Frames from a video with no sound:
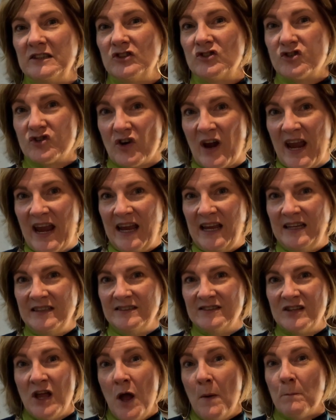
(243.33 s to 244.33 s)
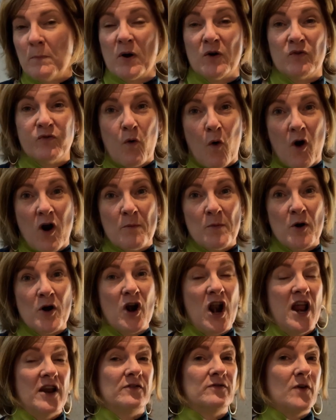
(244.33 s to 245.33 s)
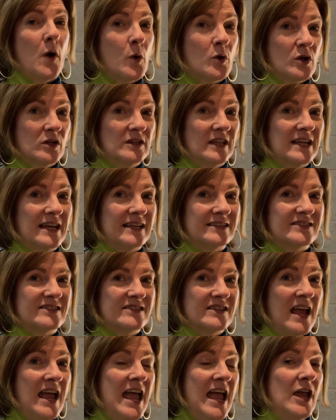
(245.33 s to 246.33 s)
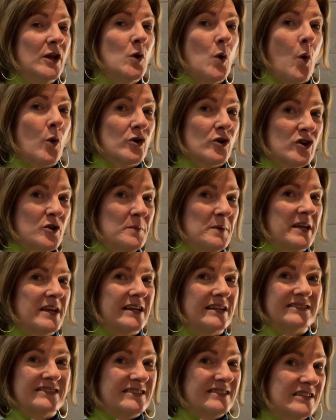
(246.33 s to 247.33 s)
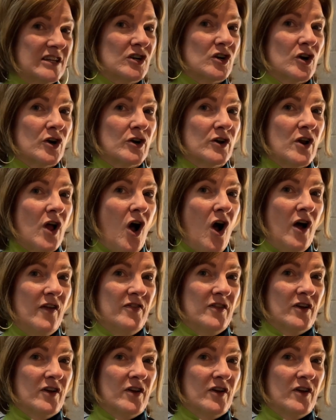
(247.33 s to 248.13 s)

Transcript: trained performer and vocalist in order to be considered on the